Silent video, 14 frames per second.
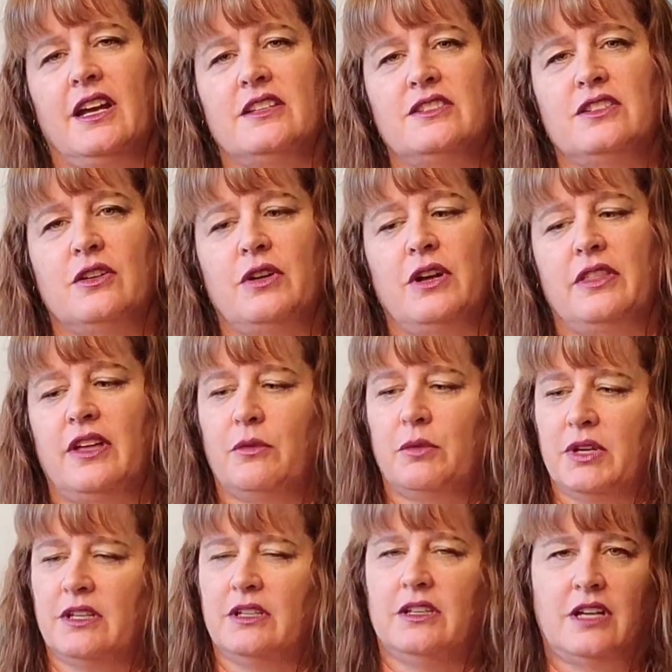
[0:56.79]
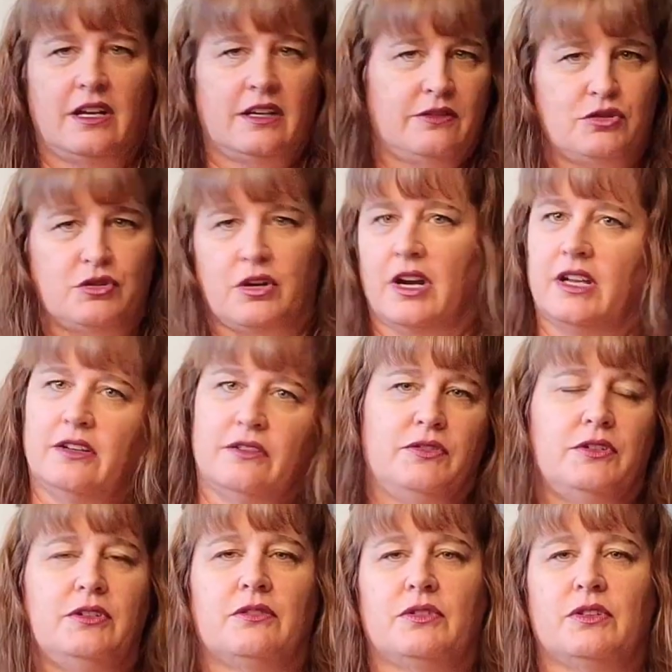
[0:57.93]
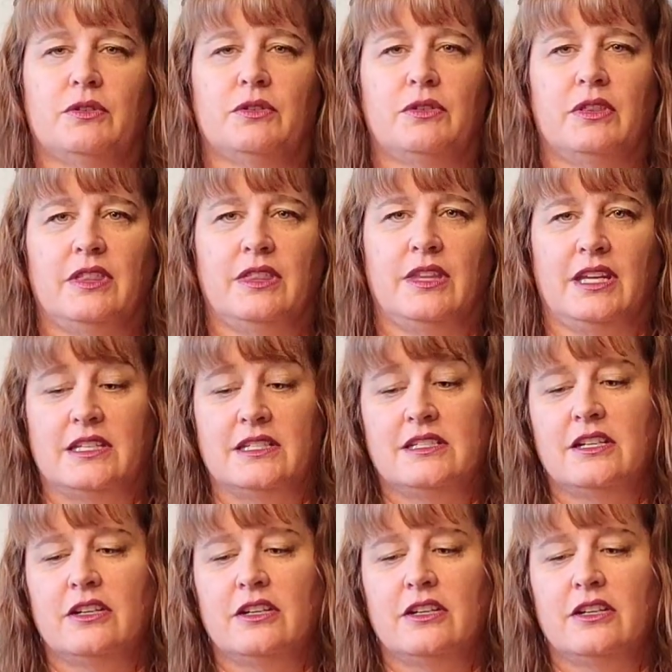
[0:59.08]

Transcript: So I thought we'd kind of try a few different things